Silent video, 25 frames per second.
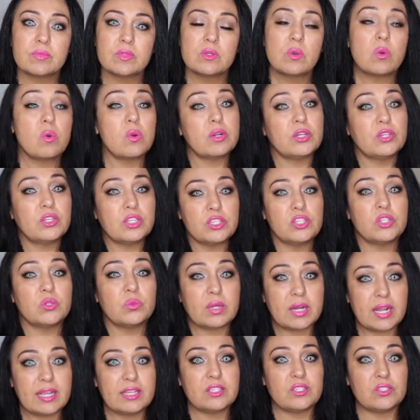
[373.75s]
Or you can do
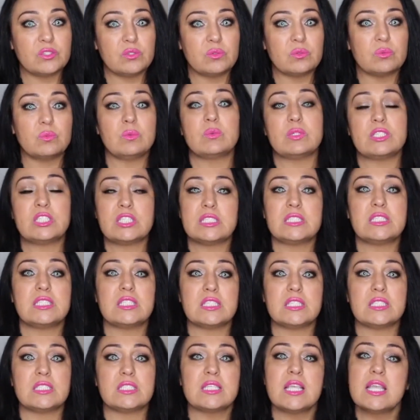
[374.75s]
what I do, which is
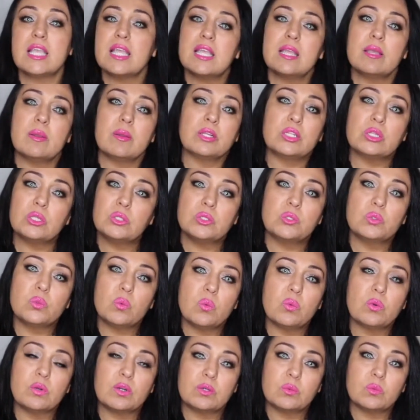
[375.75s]
just
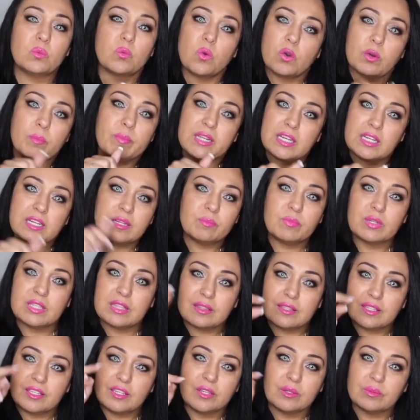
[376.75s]
lukewarm, warm it up
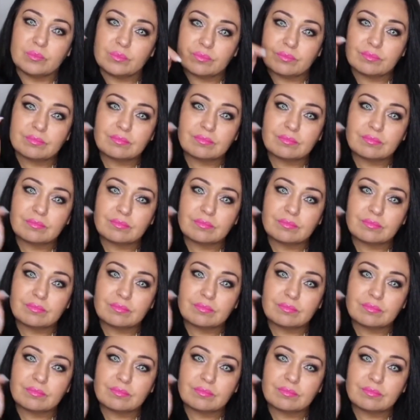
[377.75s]
with, you know,